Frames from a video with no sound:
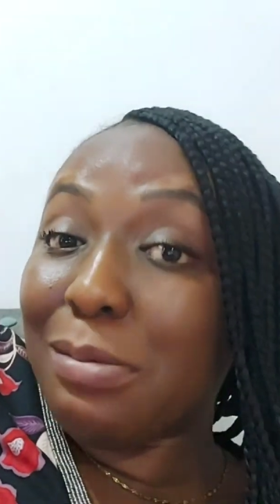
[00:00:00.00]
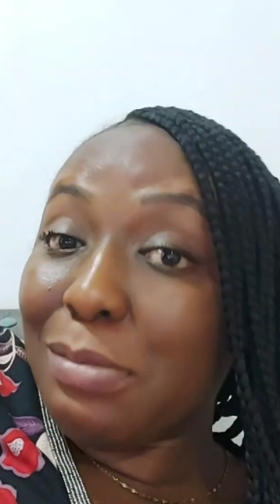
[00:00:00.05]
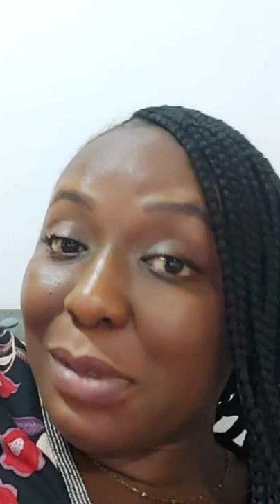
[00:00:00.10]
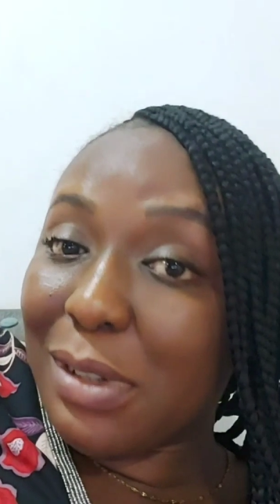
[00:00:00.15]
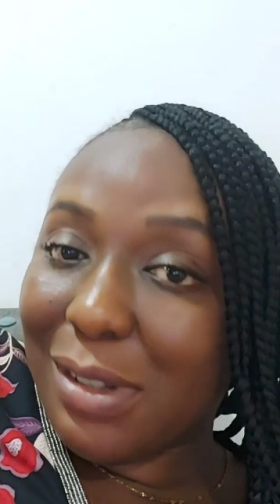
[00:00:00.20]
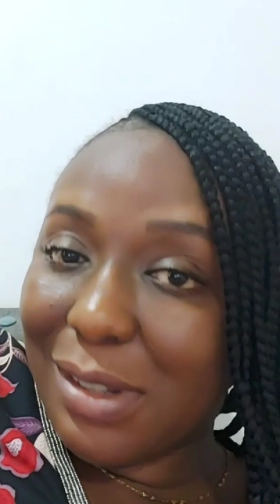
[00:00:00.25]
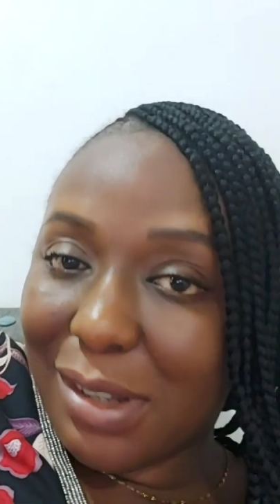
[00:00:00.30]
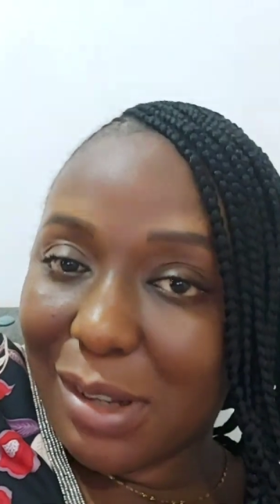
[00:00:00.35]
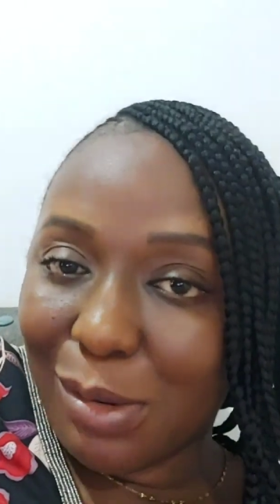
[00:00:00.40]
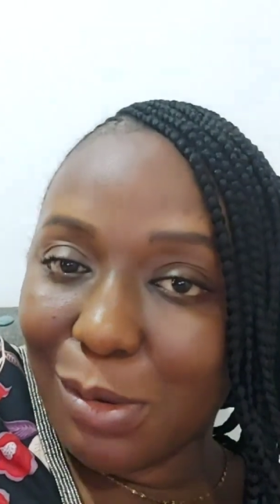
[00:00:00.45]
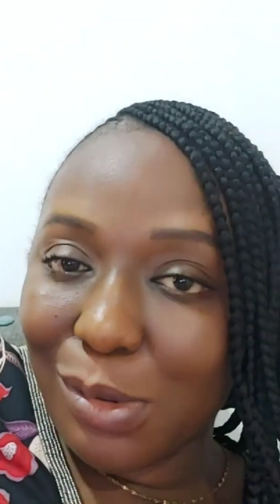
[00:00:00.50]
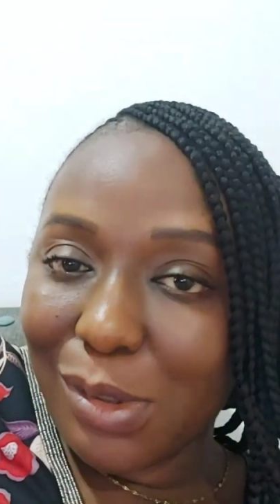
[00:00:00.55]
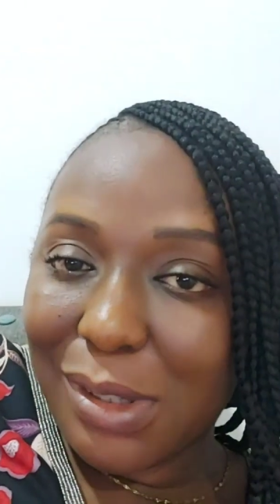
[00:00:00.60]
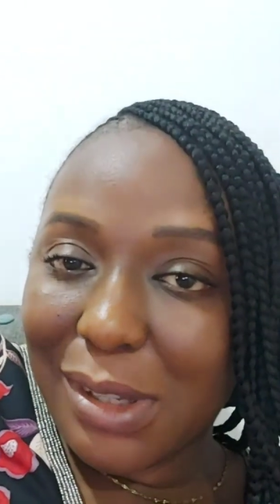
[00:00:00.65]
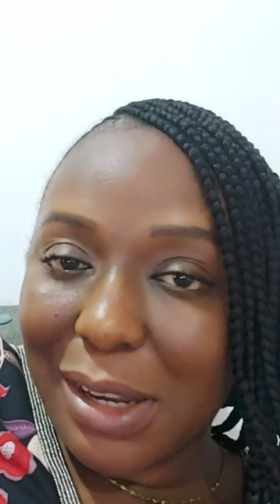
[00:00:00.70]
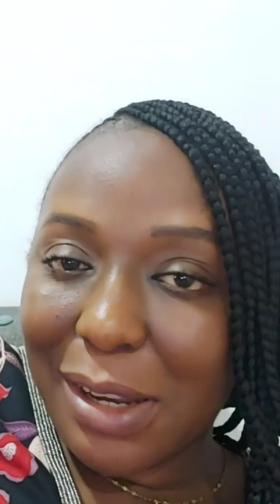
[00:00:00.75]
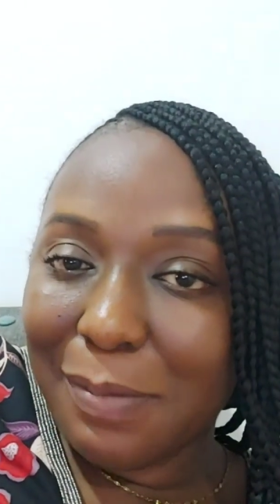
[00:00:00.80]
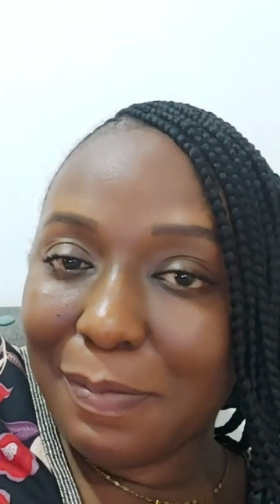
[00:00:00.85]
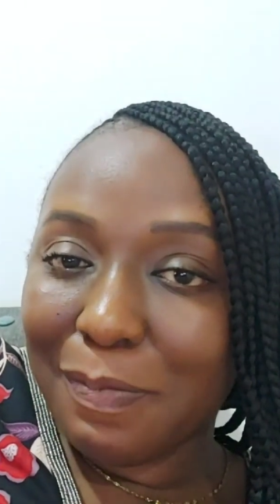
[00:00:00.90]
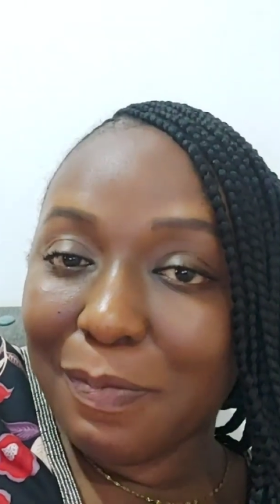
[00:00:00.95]
me the second
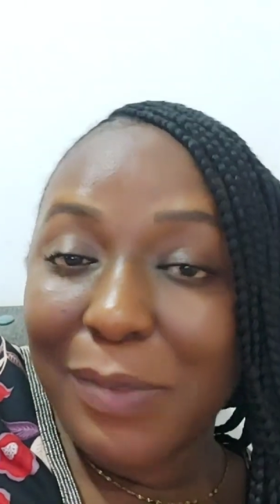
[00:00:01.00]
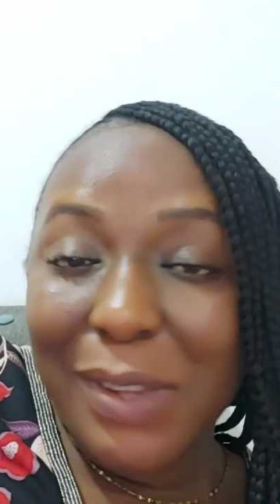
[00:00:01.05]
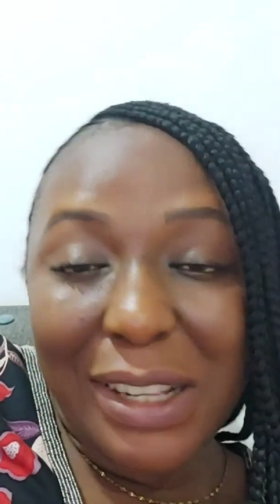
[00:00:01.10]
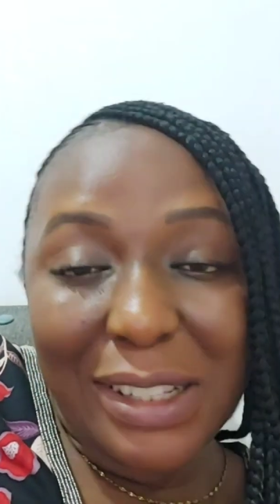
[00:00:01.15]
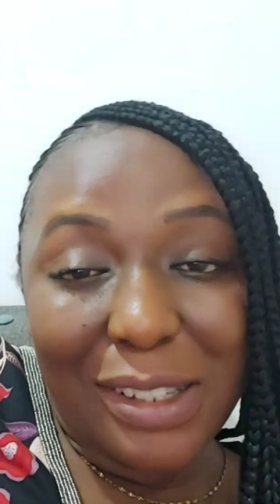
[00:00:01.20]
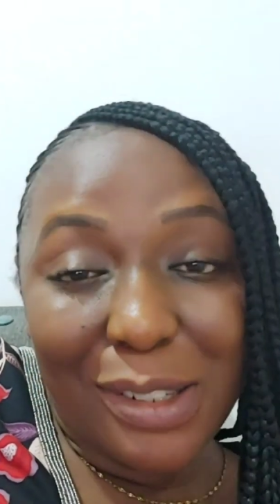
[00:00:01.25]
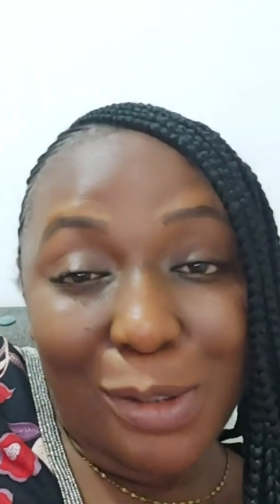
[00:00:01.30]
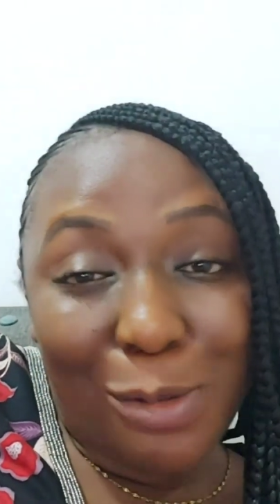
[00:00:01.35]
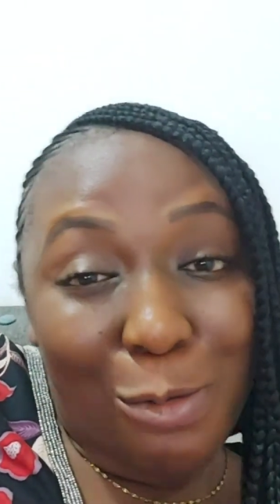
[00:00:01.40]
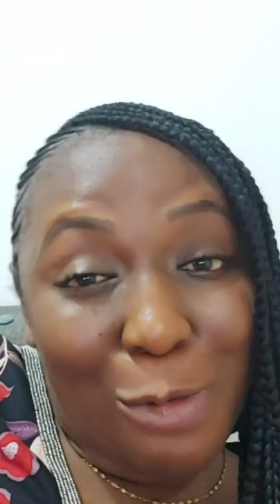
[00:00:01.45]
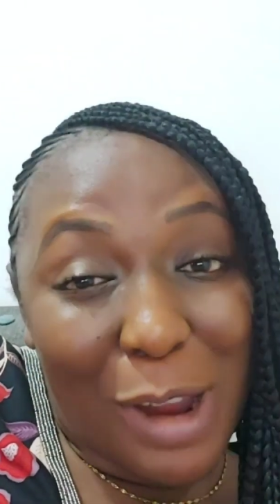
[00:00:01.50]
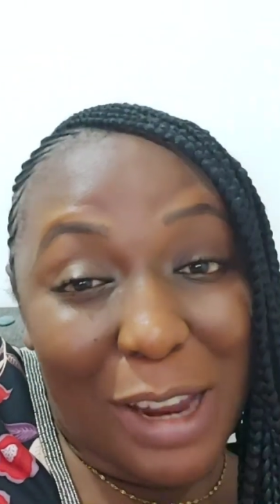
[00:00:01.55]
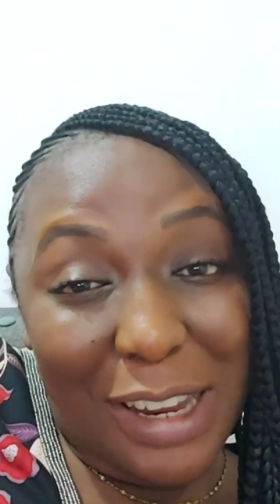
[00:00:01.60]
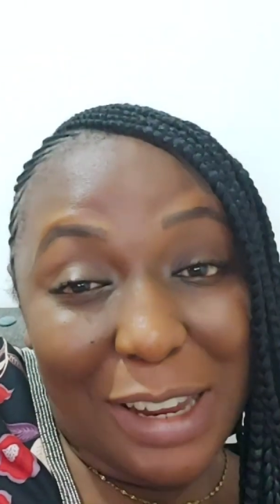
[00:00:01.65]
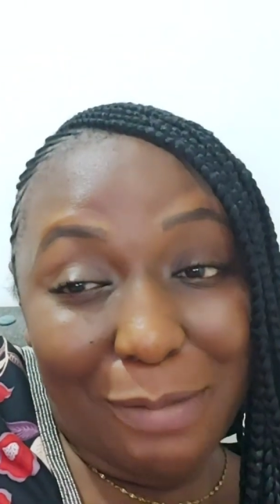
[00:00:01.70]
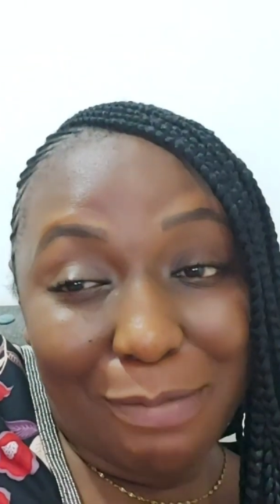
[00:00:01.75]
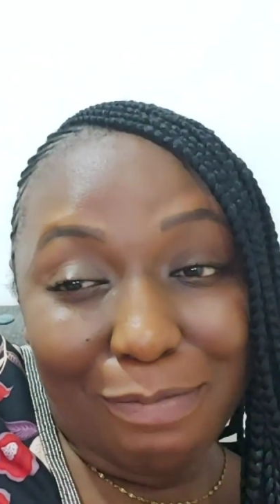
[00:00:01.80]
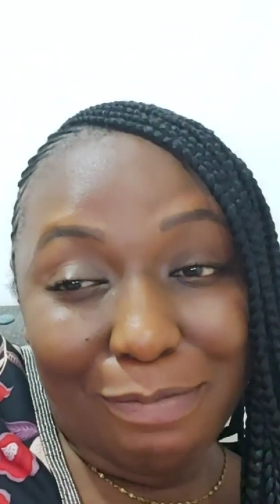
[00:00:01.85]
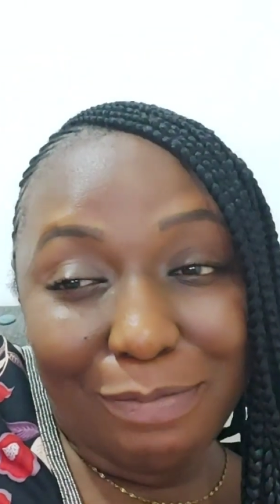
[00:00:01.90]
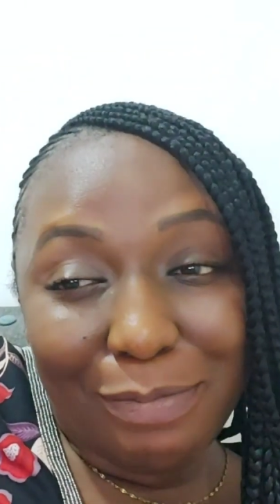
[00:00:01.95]
time. That is who I
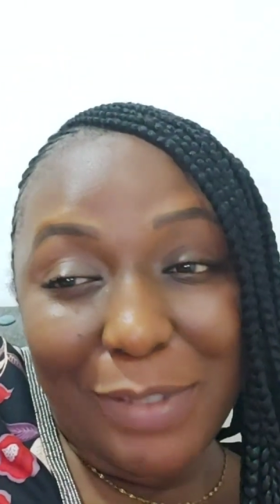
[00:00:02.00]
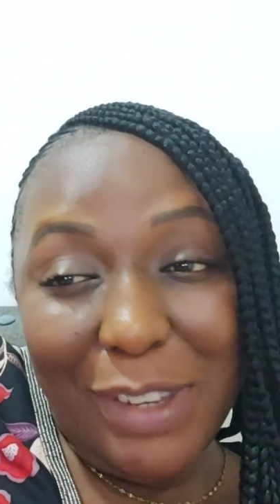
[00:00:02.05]
am.